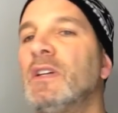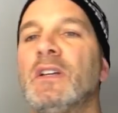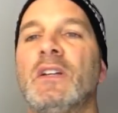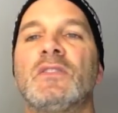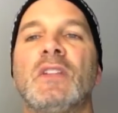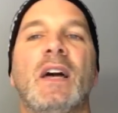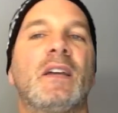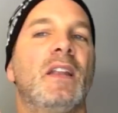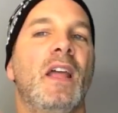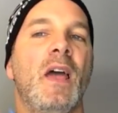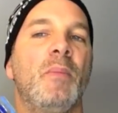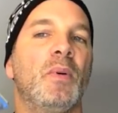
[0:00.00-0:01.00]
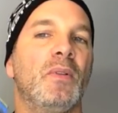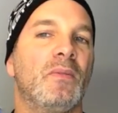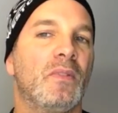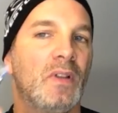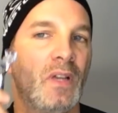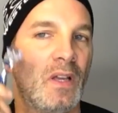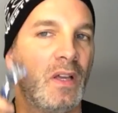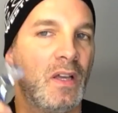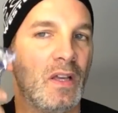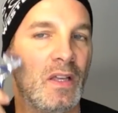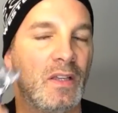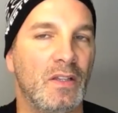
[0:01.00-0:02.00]
It's not going to happen.
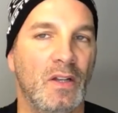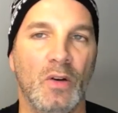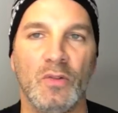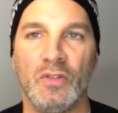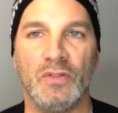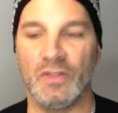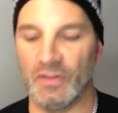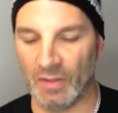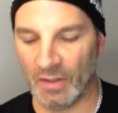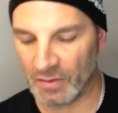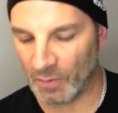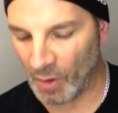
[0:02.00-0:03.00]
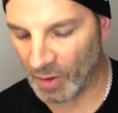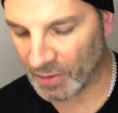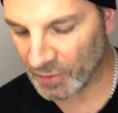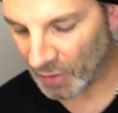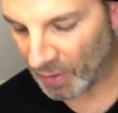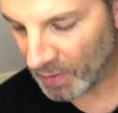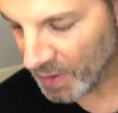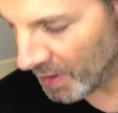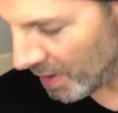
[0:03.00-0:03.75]
You know, it just doesn't work. So